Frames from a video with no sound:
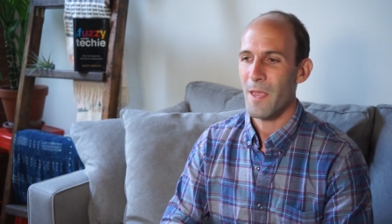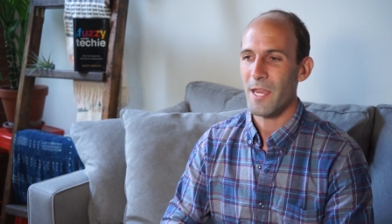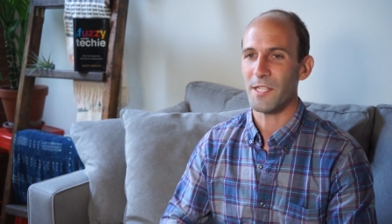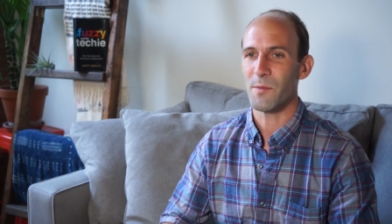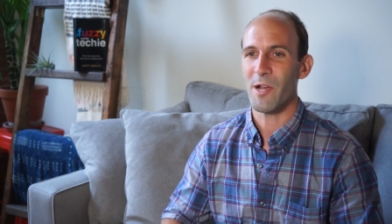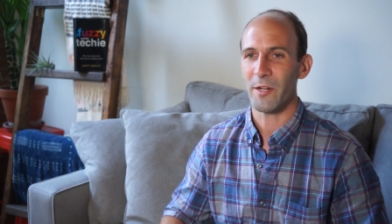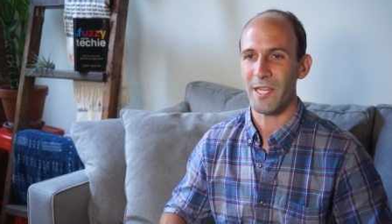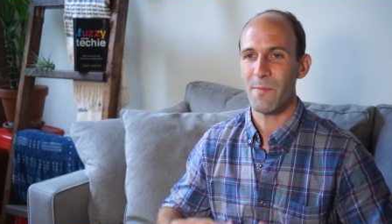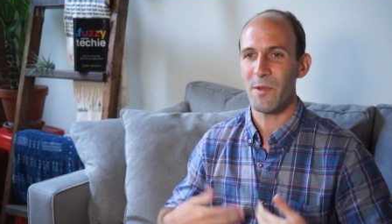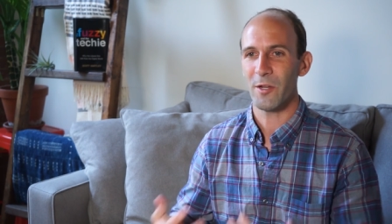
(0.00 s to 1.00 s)
it's about
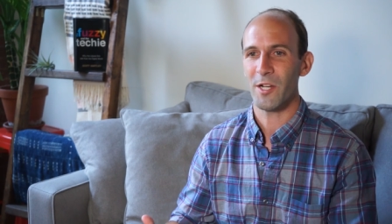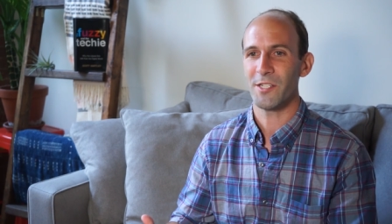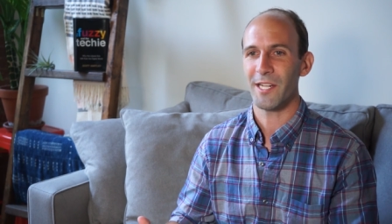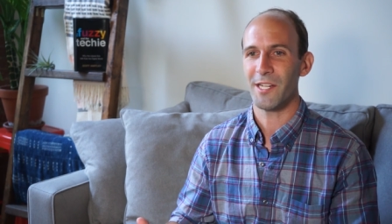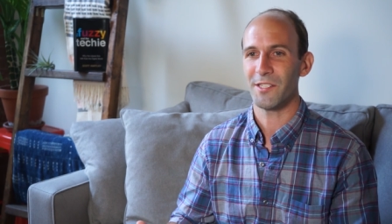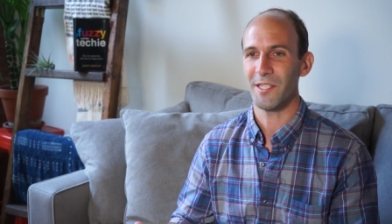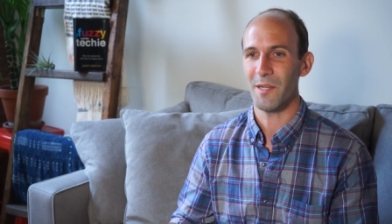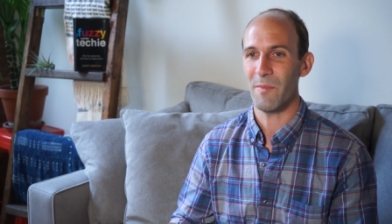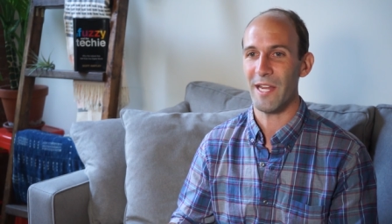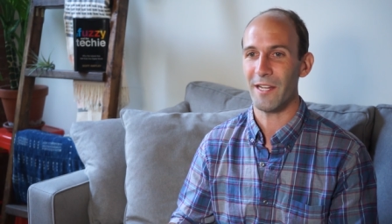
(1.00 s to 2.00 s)
keeping your education
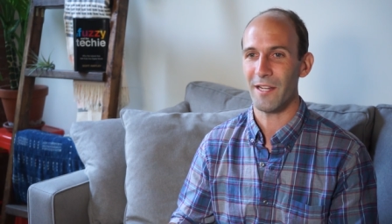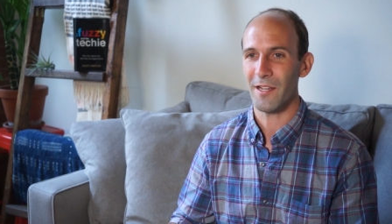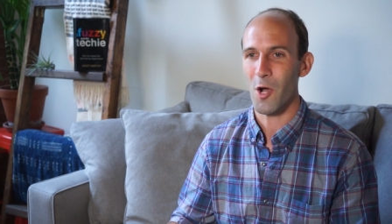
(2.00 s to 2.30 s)
in beta,